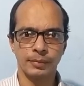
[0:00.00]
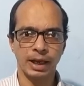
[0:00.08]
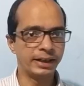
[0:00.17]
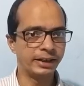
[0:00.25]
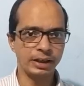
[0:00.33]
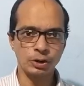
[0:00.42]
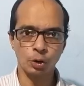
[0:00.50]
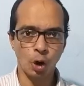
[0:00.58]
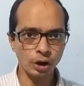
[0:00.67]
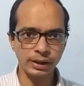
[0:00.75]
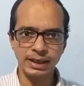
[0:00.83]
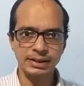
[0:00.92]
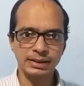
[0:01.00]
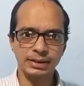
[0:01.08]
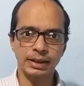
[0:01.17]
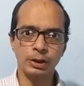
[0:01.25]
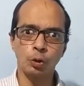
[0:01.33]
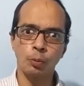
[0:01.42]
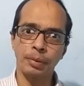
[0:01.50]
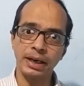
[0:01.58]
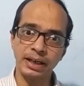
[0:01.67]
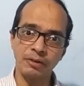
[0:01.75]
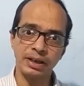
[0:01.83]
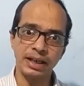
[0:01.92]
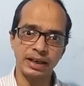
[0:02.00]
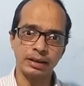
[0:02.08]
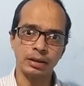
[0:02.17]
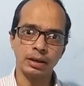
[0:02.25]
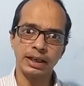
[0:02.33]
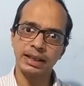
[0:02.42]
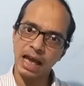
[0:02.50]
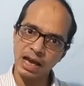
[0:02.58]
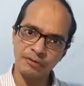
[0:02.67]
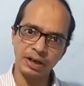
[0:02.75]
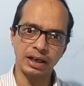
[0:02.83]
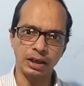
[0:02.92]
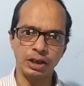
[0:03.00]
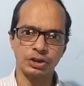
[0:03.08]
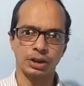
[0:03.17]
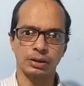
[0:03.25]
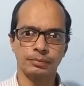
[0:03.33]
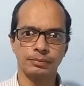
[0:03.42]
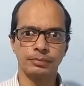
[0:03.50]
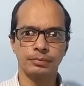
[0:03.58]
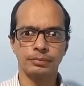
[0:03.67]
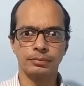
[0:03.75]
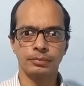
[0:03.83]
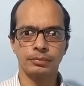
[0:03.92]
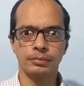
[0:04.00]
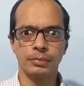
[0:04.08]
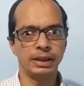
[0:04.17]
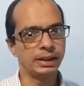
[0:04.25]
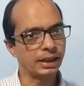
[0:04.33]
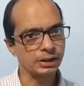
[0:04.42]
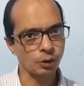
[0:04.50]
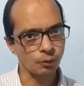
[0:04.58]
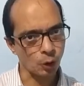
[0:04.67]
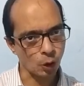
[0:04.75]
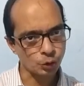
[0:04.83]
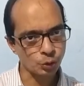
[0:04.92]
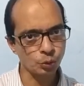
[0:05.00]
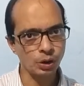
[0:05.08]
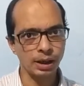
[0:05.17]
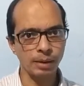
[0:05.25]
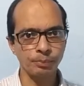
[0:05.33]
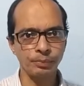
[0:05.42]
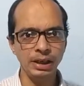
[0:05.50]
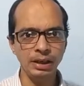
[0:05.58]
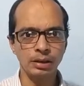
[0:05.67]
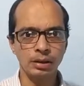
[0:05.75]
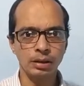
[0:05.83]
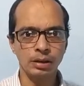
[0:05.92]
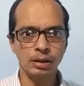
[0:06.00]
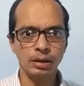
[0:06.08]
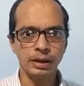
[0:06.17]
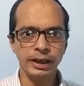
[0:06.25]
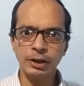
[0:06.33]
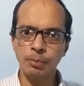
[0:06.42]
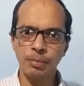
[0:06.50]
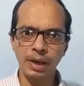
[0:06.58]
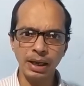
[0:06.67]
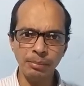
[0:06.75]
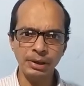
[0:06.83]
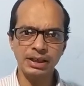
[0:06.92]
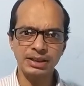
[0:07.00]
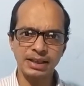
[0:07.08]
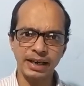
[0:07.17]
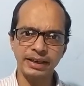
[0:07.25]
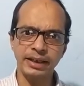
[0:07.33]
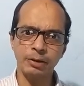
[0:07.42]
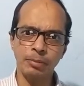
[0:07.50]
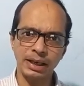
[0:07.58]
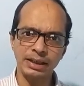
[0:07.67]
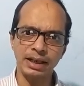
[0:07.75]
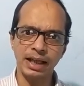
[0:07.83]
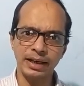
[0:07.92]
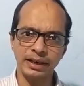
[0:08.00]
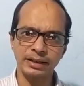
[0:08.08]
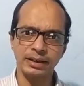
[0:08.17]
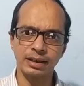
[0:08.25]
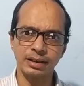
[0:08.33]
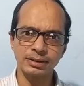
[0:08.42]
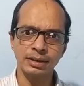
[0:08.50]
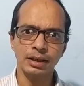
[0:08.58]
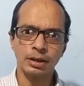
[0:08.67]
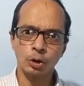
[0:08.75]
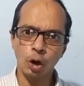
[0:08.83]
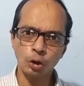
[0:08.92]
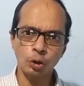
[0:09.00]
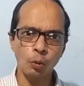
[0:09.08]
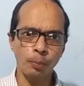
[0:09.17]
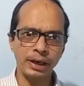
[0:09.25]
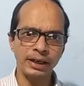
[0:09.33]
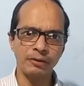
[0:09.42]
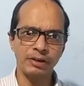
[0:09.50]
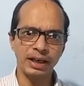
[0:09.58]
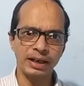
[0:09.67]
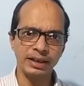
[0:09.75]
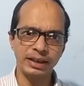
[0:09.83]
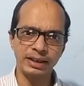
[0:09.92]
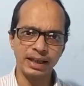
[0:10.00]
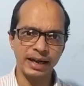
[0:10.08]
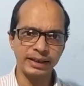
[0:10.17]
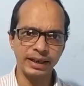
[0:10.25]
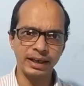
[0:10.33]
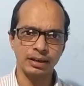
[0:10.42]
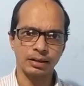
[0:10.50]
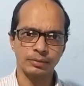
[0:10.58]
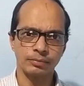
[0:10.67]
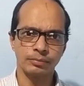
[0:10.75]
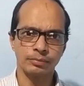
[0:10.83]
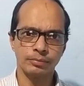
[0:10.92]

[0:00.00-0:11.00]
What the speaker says: And it is not necessary to pay dividend in every condition. In case of loss to the company, it may be decided by the directors not to pay dividend in that year,